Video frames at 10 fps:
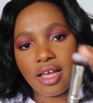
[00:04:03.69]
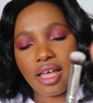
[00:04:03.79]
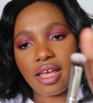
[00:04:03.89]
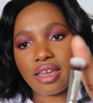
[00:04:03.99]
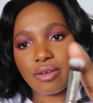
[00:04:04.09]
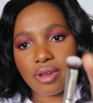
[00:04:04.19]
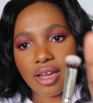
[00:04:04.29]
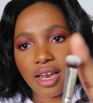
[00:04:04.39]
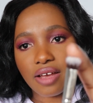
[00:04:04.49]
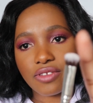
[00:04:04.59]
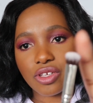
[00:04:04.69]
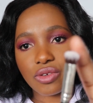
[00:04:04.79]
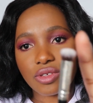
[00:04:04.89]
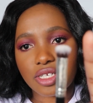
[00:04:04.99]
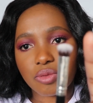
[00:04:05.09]
And what I love to
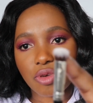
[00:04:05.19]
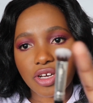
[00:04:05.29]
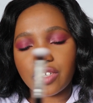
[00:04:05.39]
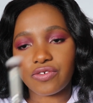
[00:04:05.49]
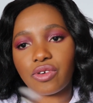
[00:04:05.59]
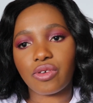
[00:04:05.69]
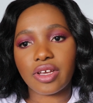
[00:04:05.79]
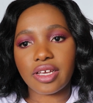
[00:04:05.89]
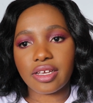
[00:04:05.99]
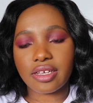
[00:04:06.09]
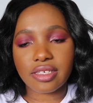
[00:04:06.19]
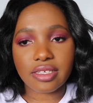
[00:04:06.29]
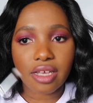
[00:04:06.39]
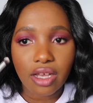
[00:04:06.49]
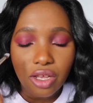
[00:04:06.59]
use this brush for is